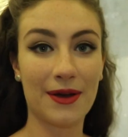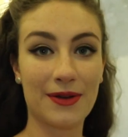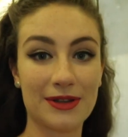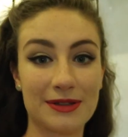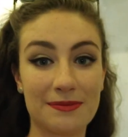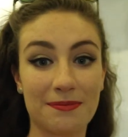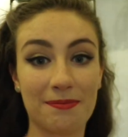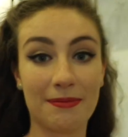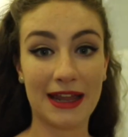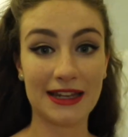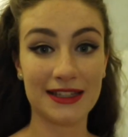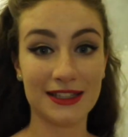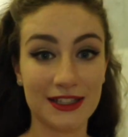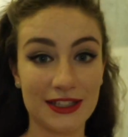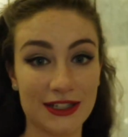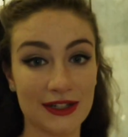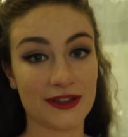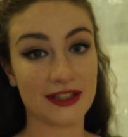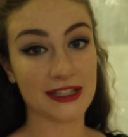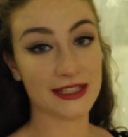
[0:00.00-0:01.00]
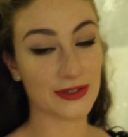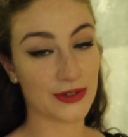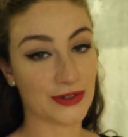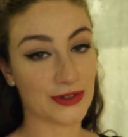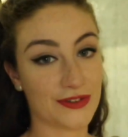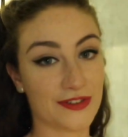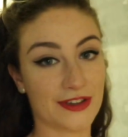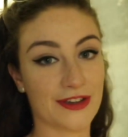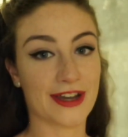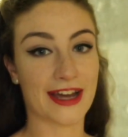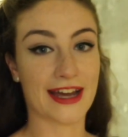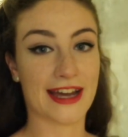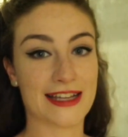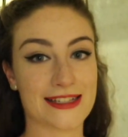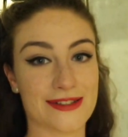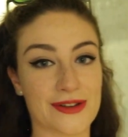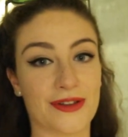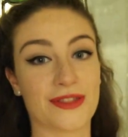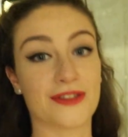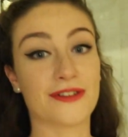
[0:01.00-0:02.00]
I was meant to do this tour for you
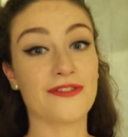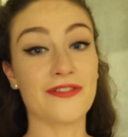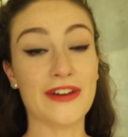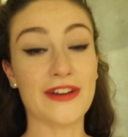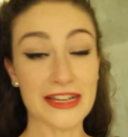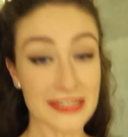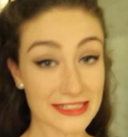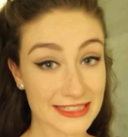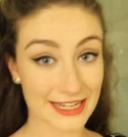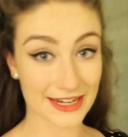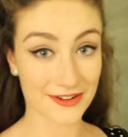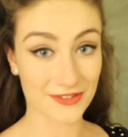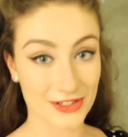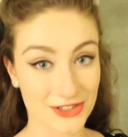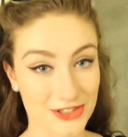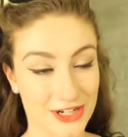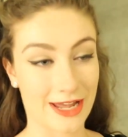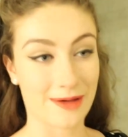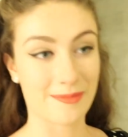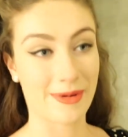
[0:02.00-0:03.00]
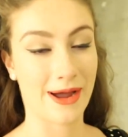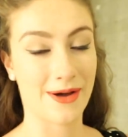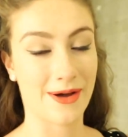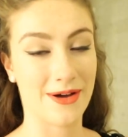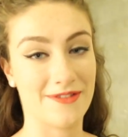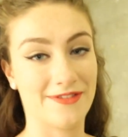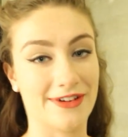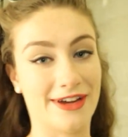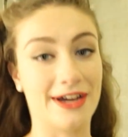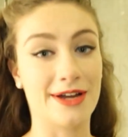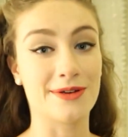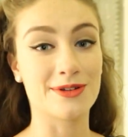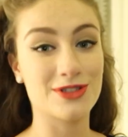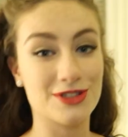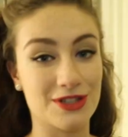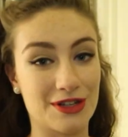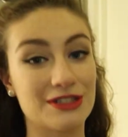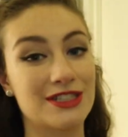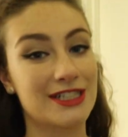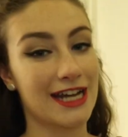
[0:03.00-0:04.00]
guys on the first day of the trip, however, I
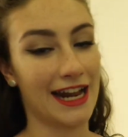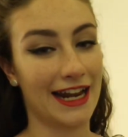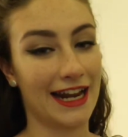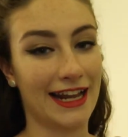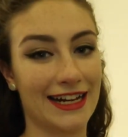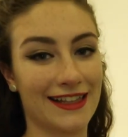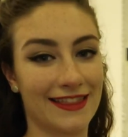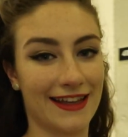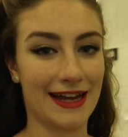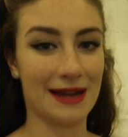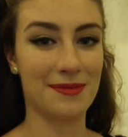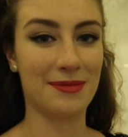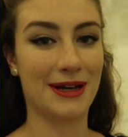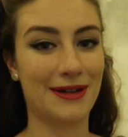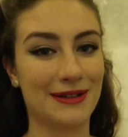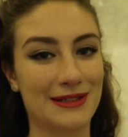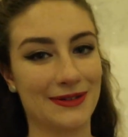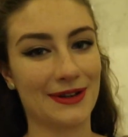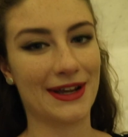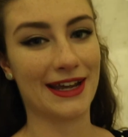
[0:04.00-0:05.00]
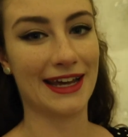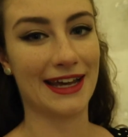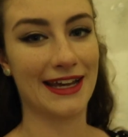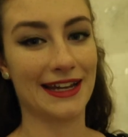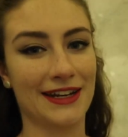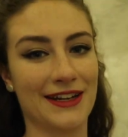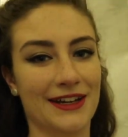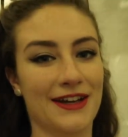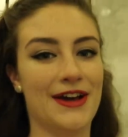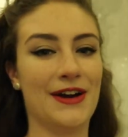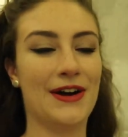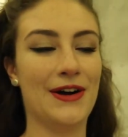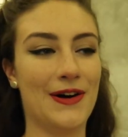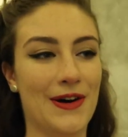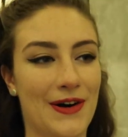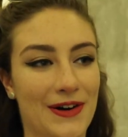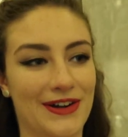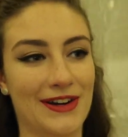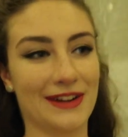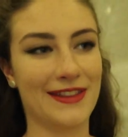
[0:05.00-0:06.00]
was so jet lagged that I am now doing it
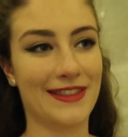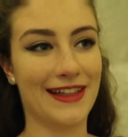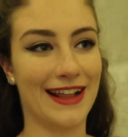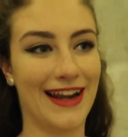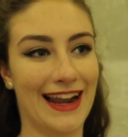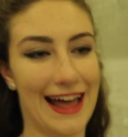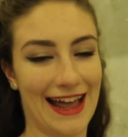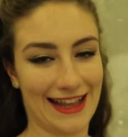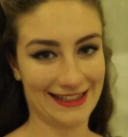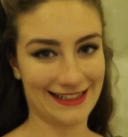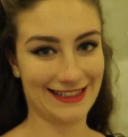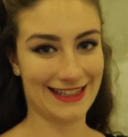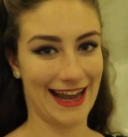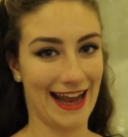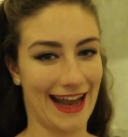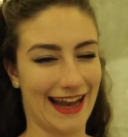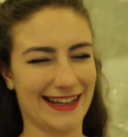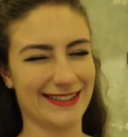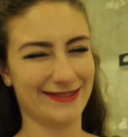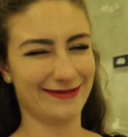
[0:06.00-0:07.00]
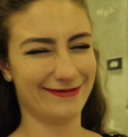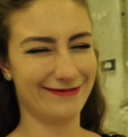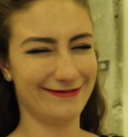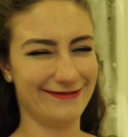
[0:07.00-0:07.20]
on the last day.